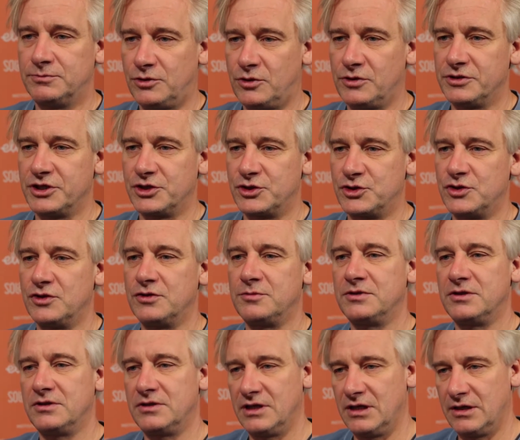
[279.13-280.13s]
Baltic
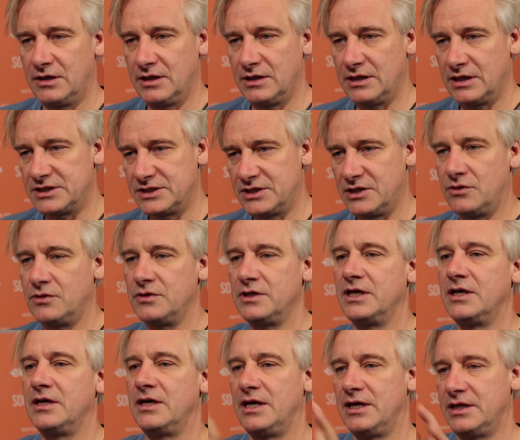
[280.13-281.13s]
German in
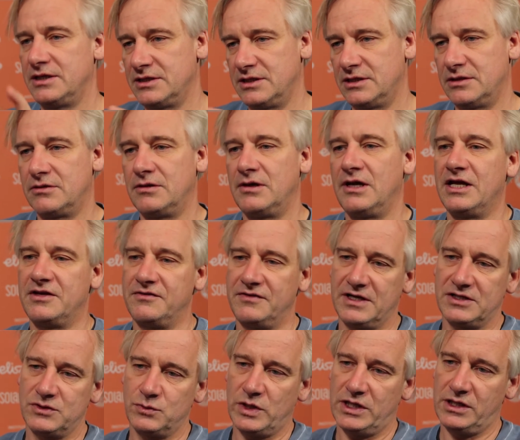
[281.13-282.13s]
Estonia and in
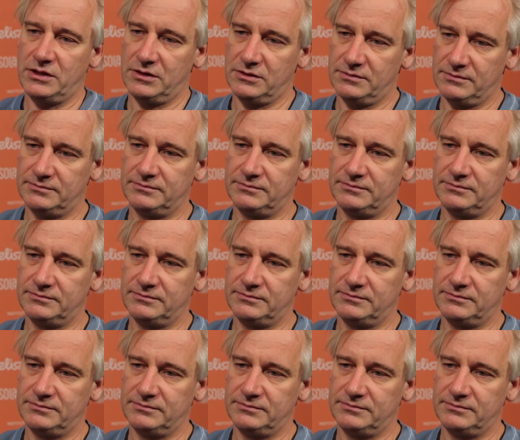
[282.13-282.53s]
Latvia as well.